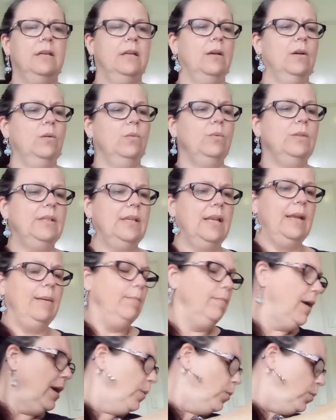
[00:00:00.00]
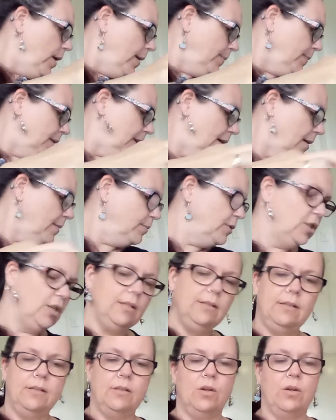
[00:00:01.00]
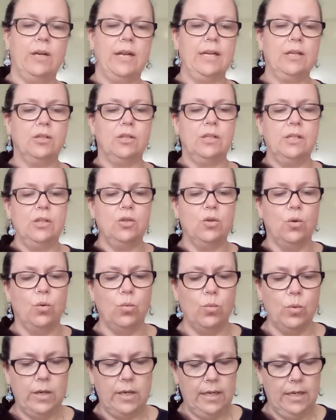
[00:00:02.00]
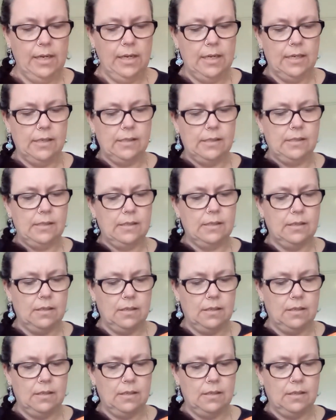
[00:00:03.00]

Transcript: was in my whips. I'm just not actually sure what it is.